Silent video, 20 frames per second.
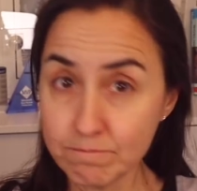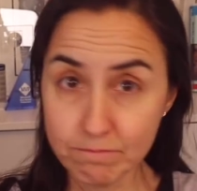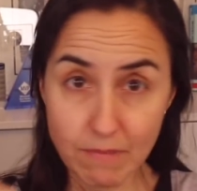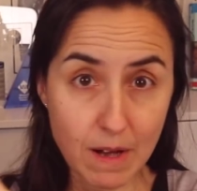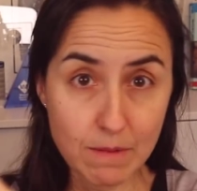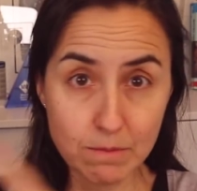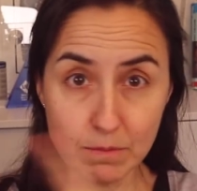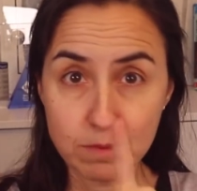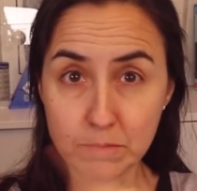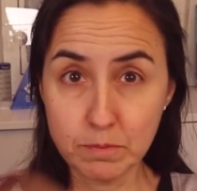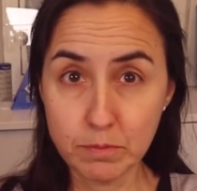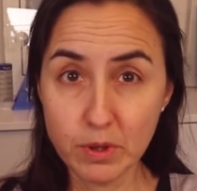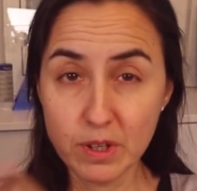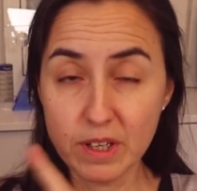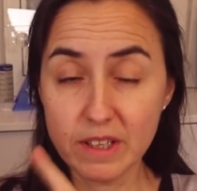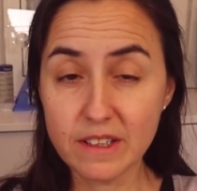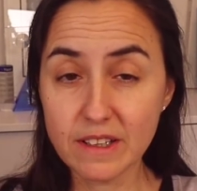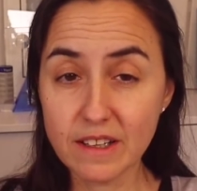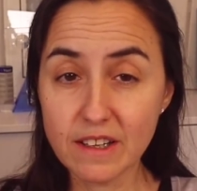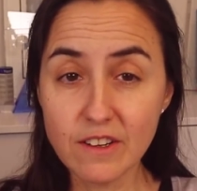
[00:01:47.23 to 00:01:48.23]
I will put
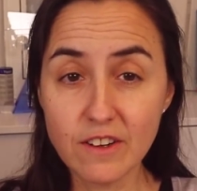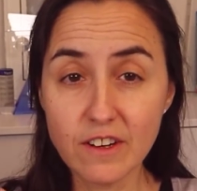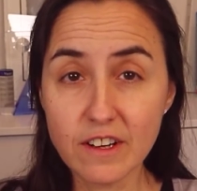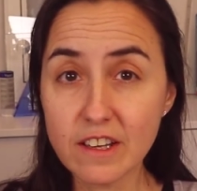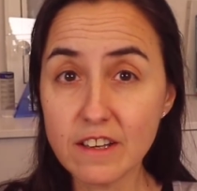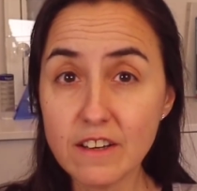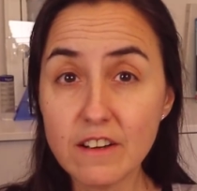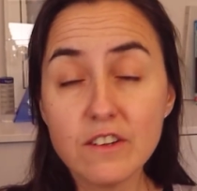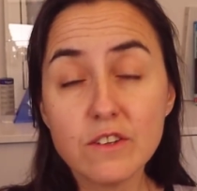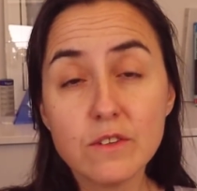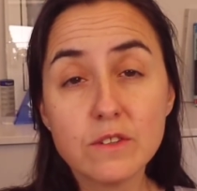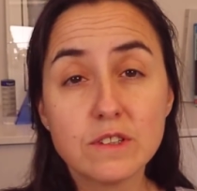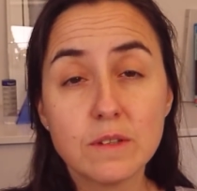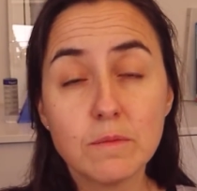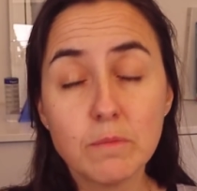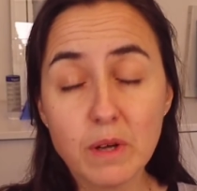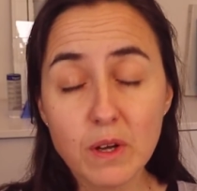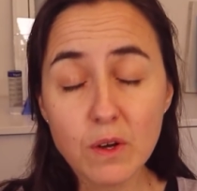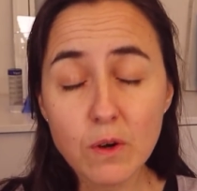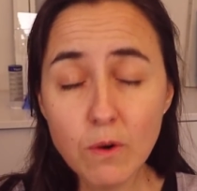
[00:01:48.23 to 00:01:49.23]
it here
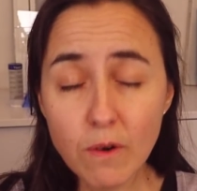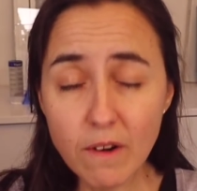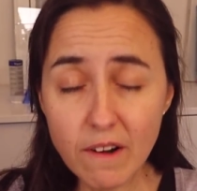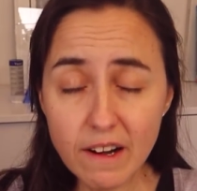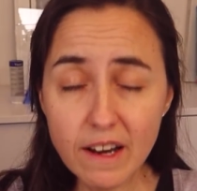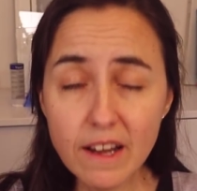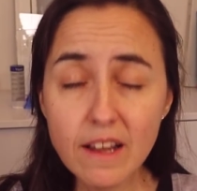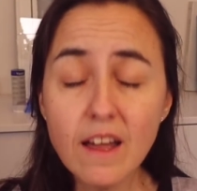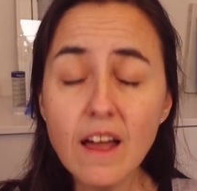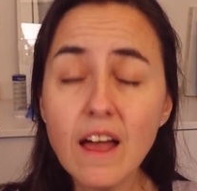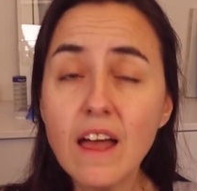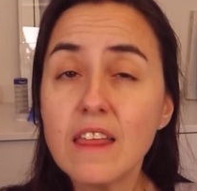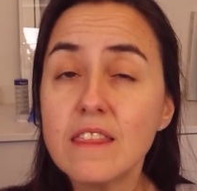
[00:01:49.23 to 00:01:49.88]
using BigQuery.